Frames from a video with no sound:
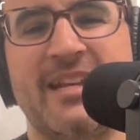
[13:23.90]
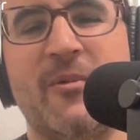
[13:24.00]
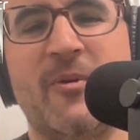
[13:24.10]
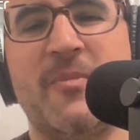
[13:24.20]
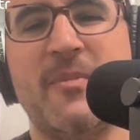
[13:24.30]

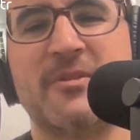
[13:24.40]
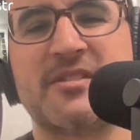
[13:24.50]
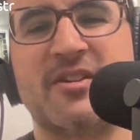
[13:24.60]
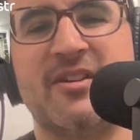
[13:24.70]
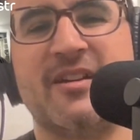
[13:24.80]
when people
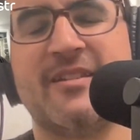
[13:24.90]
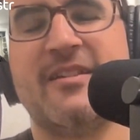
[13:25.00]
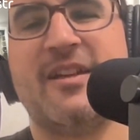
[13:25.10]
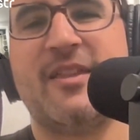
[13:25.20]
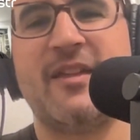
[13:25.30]
start
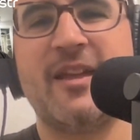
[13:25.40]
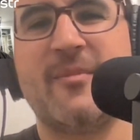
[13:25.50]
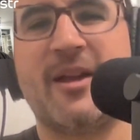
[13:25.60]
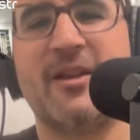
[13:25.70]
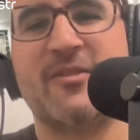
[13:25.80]
thinking
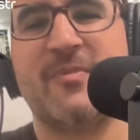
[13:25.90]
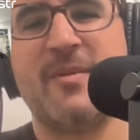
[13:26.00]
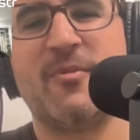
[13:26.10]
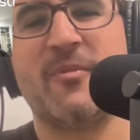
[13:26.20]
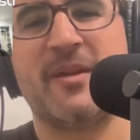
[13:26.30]
about other
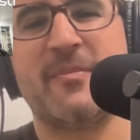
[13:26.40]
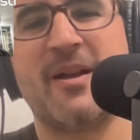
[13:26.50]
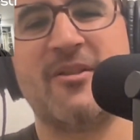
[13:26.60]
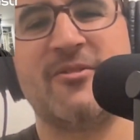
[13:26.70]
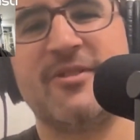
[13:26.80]
people being
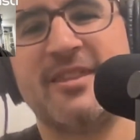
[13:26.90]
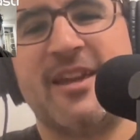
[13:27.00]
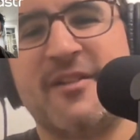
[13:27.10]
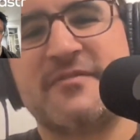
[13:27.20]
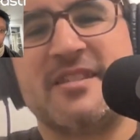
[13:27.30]
paranoid,
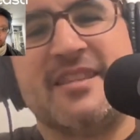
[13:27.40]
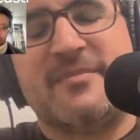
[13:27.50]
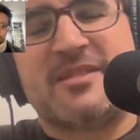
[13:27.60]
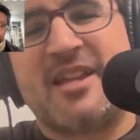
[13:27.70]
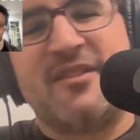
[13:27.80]
they often
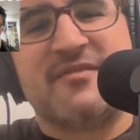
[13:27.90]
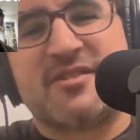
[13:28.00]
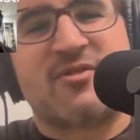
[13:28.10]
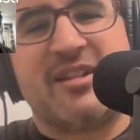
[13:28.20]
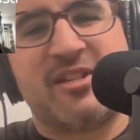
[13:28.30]
themselves
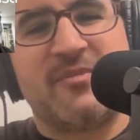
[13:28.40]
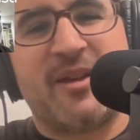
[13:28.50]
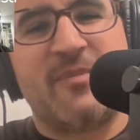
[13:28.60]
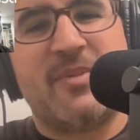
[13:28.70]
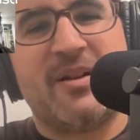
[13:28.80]
strangely
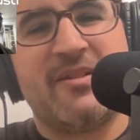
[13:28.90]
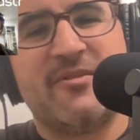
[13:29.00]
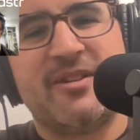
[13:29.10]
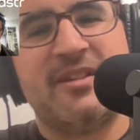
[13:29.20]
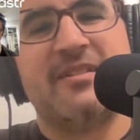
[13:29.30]
become
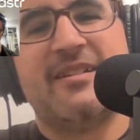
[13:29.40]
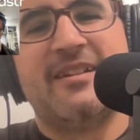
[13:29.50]
paranoid.